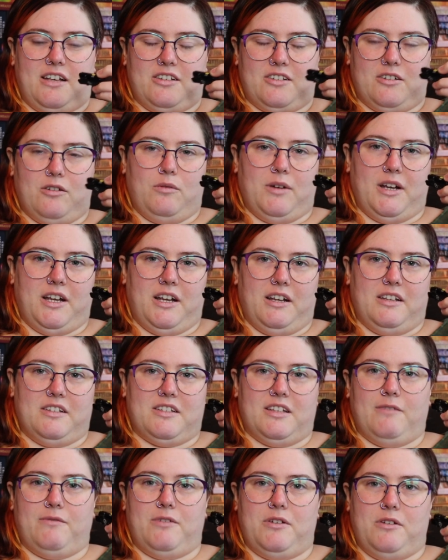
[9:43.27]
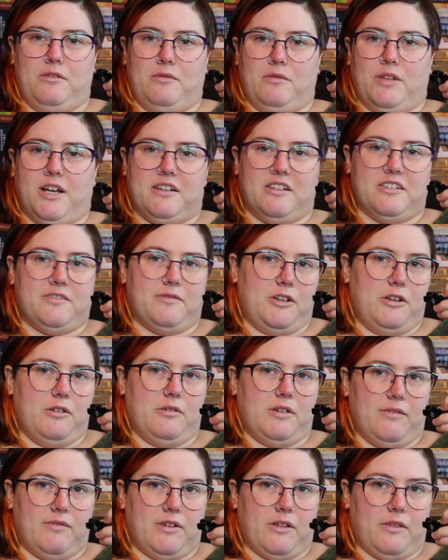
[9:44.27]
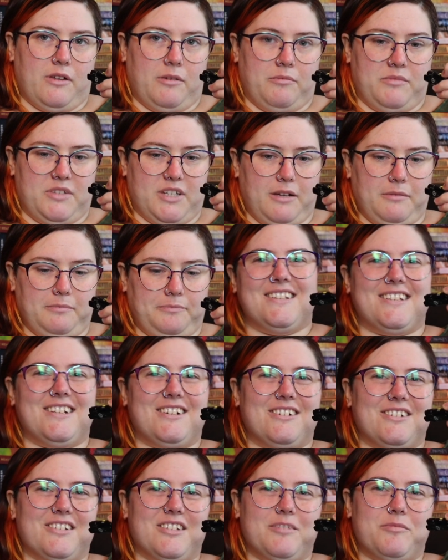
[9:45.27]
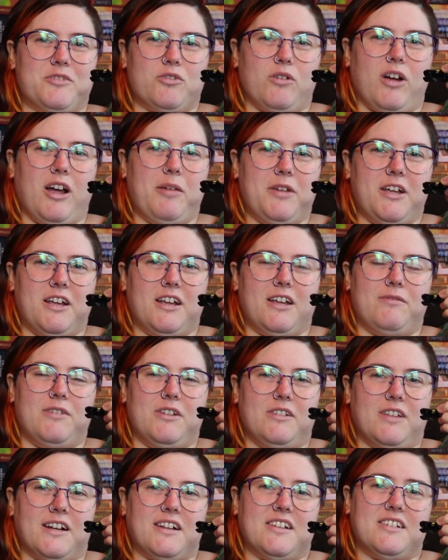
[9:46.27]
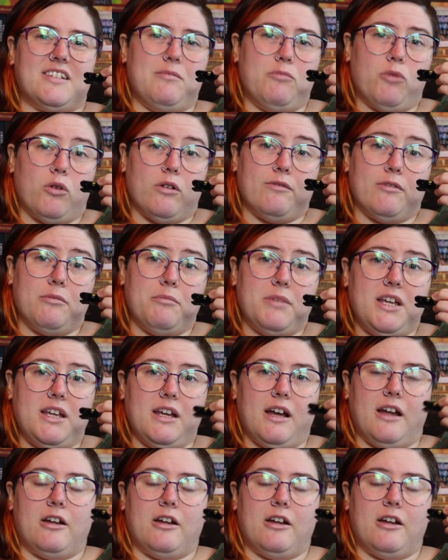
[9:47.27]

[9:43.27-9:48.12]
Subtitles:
As always, if you like this video, give it a thumbs up. Consider subscribing if you'd like to see more from me.